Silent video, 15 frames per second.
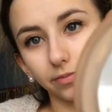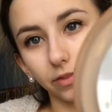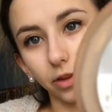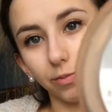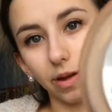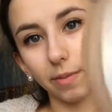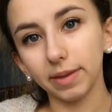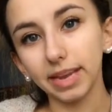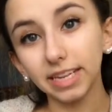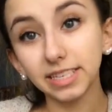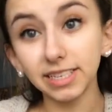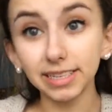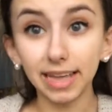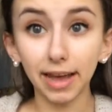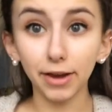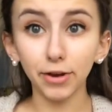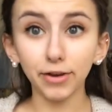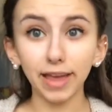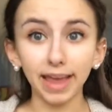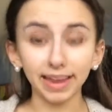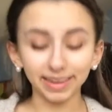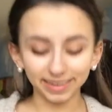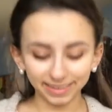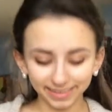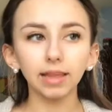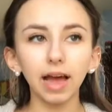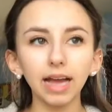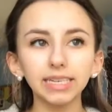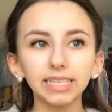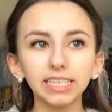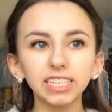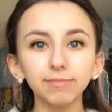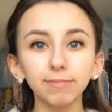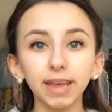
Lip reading: You probably can't see that. Okay. I didn't